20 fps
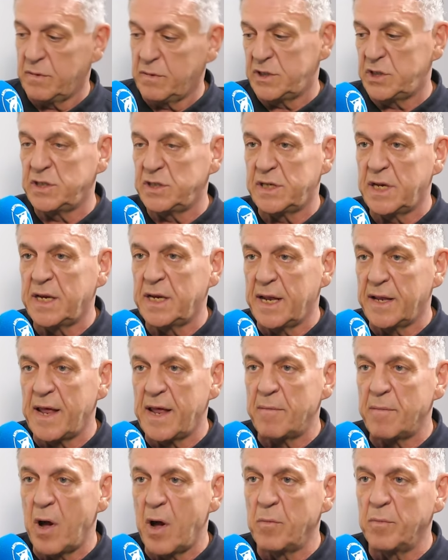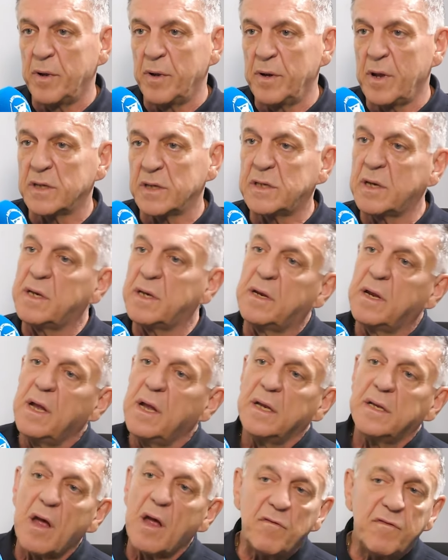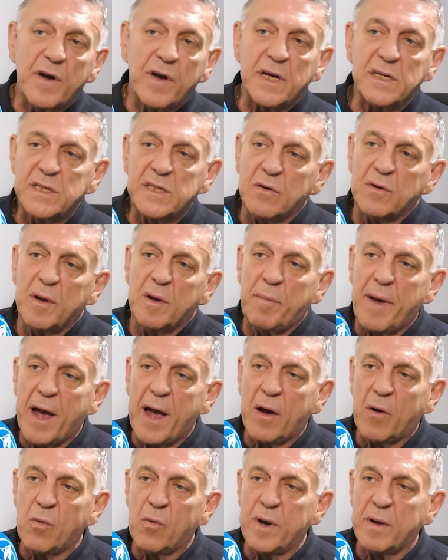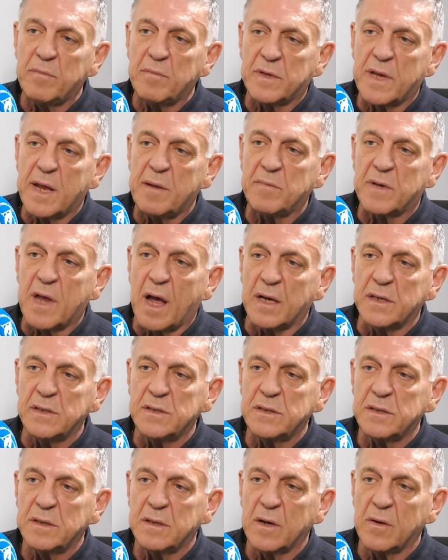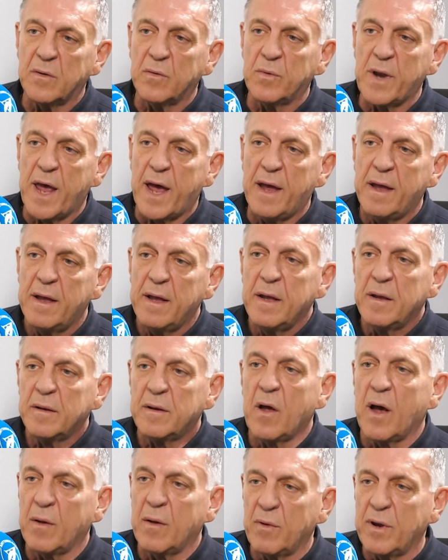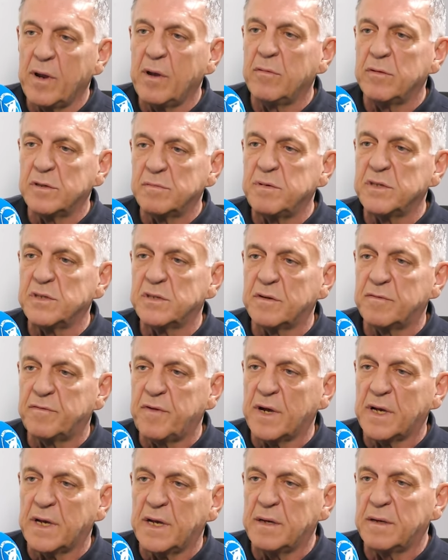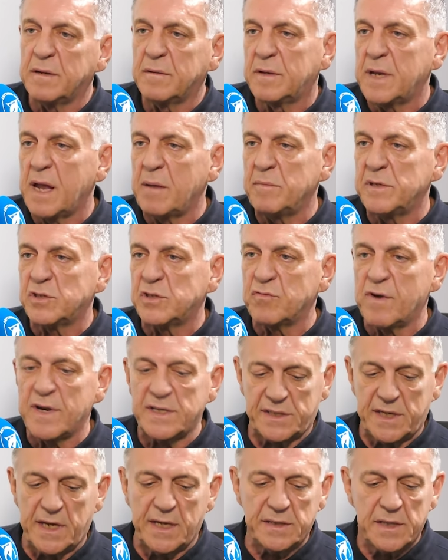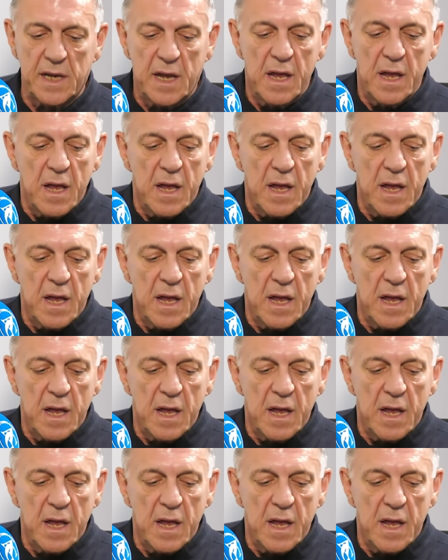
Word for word: she's in there that moment, I said, "Don't fucking tell you about all them them days and all that, like where he was Mister fucking Mister Essex."